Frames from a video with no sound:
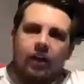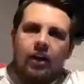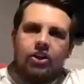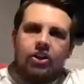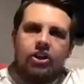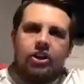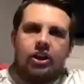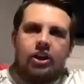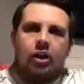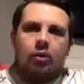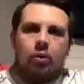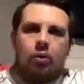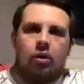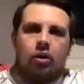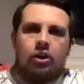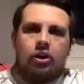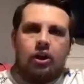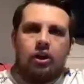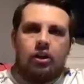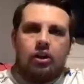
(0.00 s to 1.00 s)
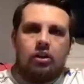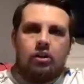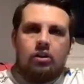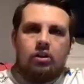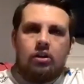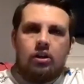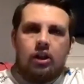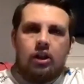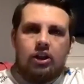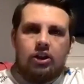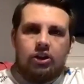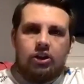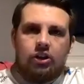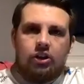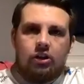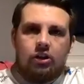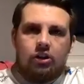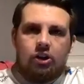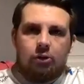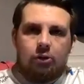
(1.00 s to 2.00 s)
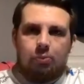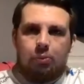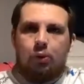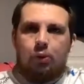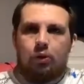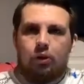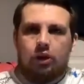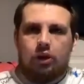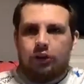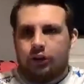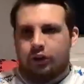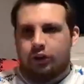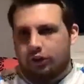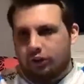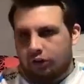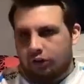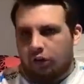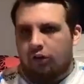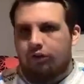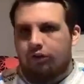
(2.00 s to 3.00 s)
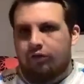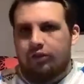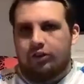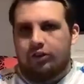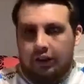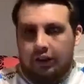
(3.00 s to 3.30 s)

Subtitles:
the key word there is supporters, not